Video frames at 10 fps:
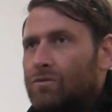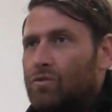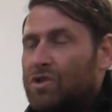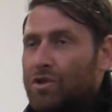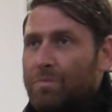
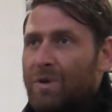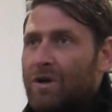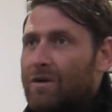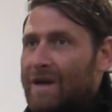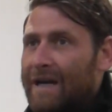We should be
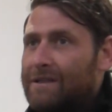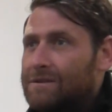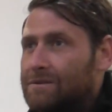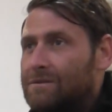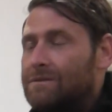alright.
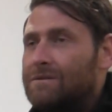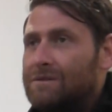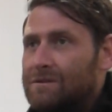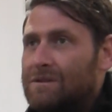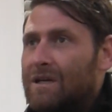
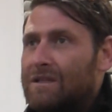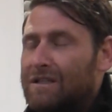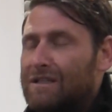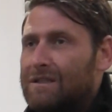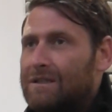I
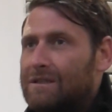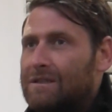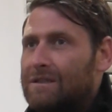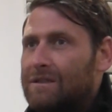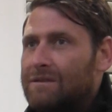think
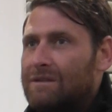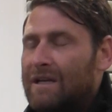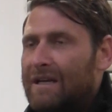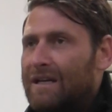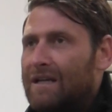
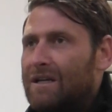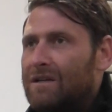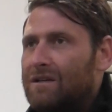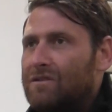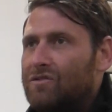
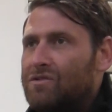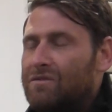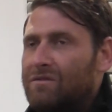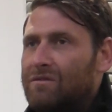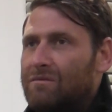the
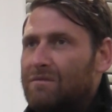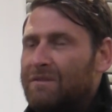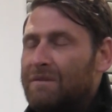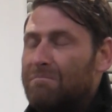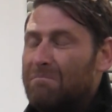
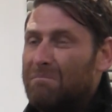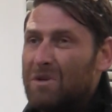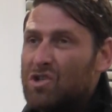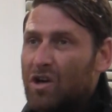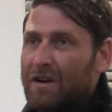
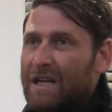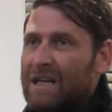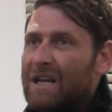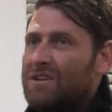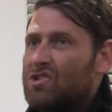majority
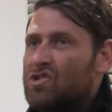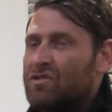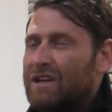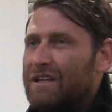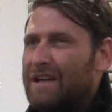of lads
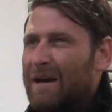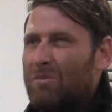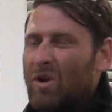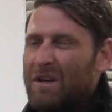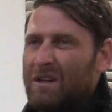trained.
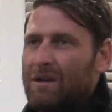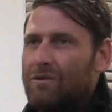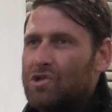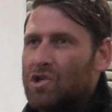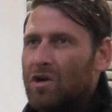Amber had a
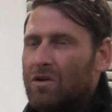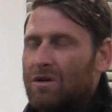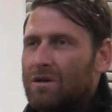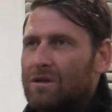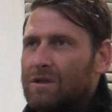little
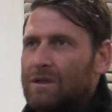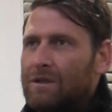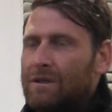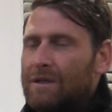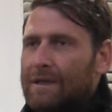jog.
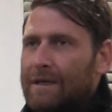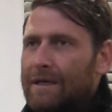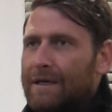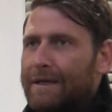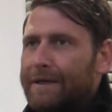
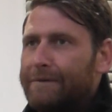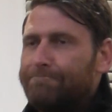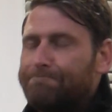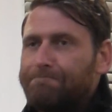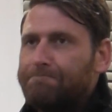
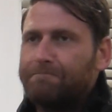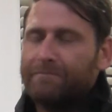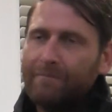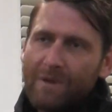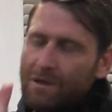
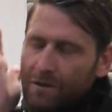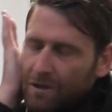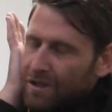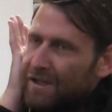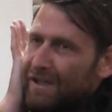
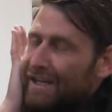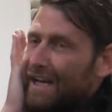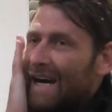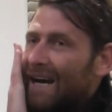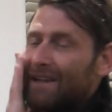Other than
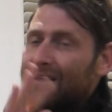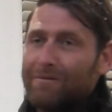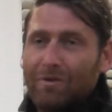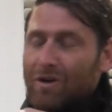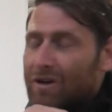that, I
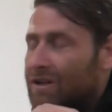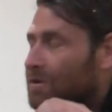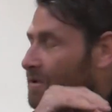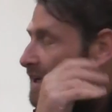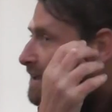think we're all
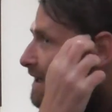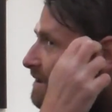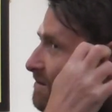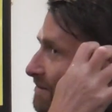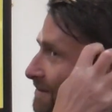okay
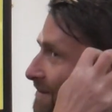now.